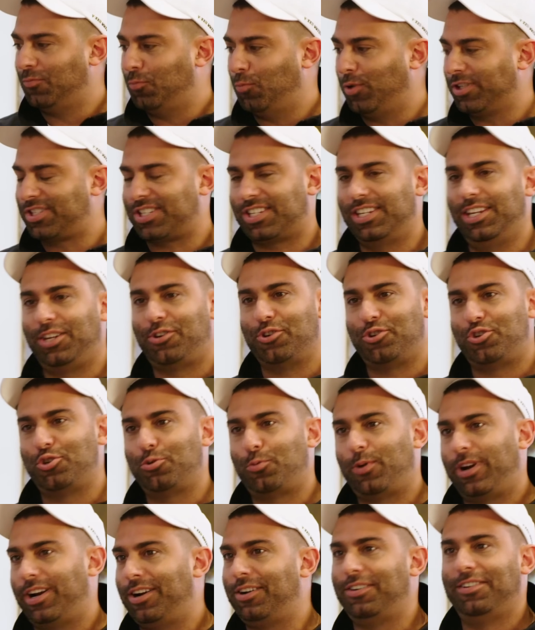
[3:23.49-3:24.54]
what sneakers you
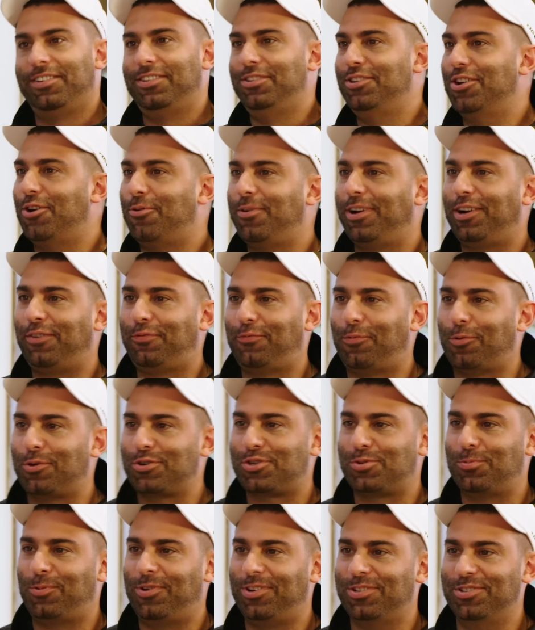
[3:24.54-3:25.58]
wear, no Air
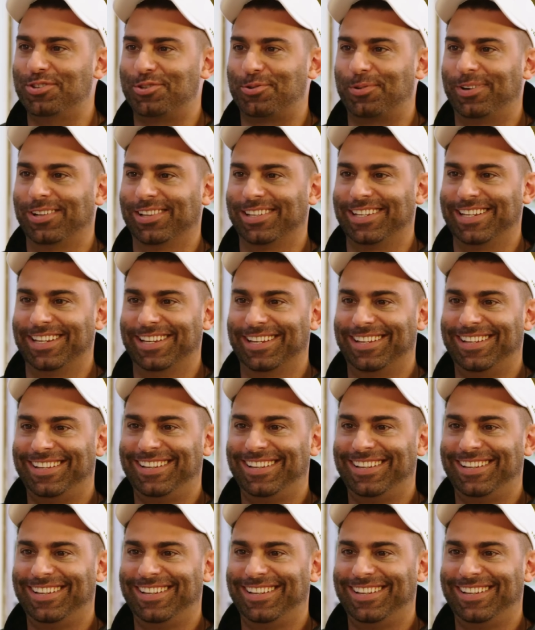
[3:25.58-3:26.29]
Force 1s really.